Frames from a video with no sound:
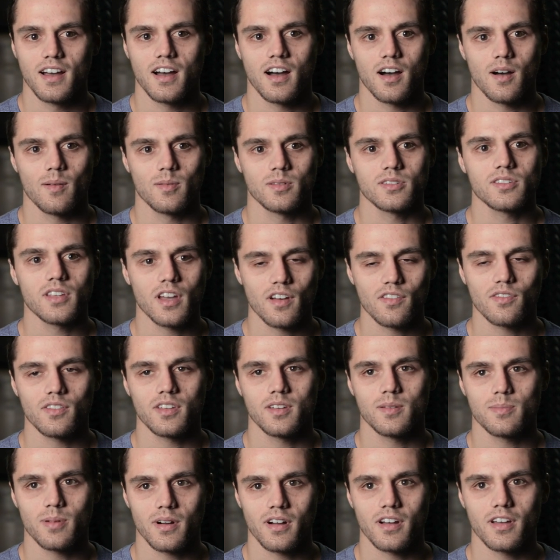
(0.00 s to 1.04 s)
it's
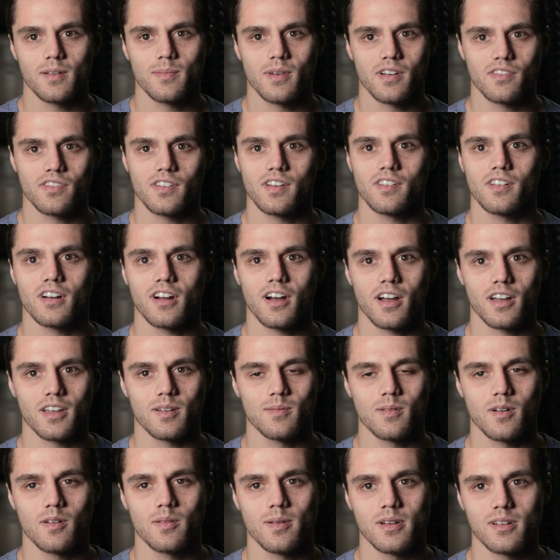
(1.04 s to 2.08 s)
definitely probably my favorite
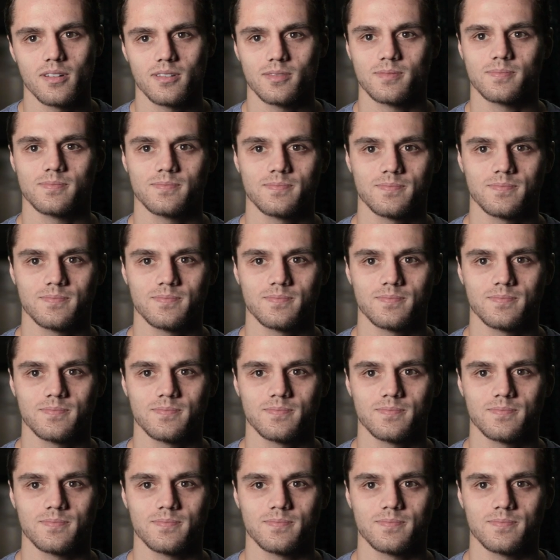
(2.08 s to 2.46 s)
hockey moment.